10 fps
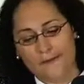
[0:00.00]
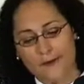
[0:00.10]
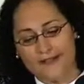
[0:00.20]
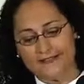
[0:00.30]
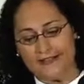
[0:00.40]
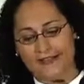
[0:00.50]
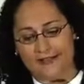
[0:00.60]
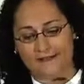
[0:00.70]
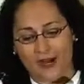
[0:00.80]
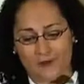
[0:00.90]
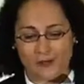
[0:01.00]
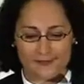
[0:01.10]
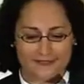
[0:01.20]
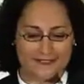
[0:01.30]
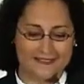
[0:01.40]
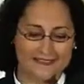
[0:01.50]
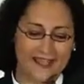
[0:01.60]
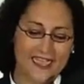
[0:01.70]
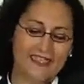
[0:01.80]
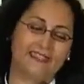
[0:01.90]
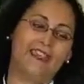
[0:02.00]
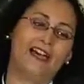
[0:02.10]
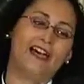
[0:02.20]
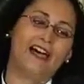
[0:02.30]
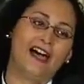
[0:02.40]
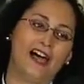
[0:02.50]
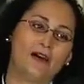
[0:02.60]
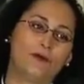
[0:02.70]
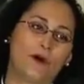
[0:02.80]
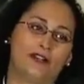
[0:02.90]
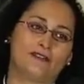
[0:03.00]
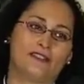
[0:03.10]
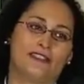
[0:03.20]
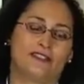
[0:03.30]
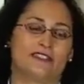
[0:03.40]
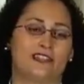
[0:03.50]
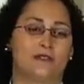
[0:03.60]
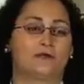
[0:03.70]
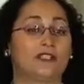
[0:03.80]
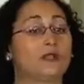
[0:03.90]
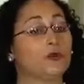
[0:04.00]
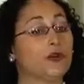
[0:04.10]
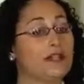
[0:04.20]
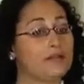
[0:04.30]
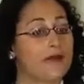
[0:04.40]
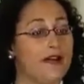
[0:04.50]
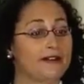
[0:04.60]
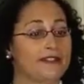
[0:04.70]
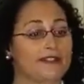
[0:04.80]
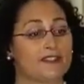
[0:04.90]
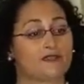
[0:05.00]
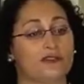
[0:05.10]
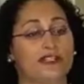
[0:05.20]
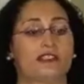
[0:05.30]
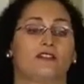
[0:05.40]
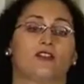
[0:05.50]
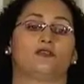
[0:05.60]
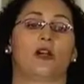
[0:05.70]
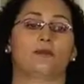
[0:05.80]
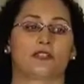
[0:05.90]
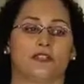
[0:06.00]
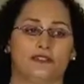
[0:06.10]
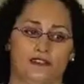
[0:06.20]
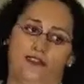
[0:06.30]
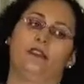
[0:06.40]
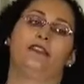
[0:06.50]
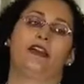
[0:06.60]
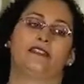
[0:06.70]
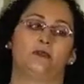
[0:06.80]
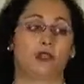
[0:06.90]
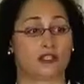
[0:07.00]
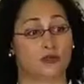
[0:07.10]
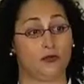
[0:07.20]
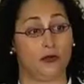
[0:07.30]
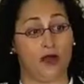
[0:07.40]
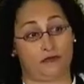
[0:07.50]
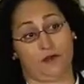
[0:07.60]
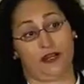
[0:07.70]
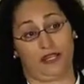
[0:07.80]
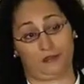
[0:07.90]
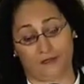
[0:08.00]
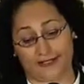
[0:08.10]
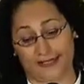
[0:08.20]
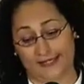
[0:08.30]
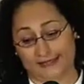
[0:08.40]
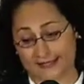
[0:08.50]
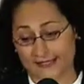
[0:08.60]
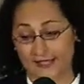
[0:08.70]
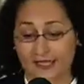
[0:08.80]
But for our purposes today, one of the things that I'm really worried about is the risk of corruption that the municipal bond market presents.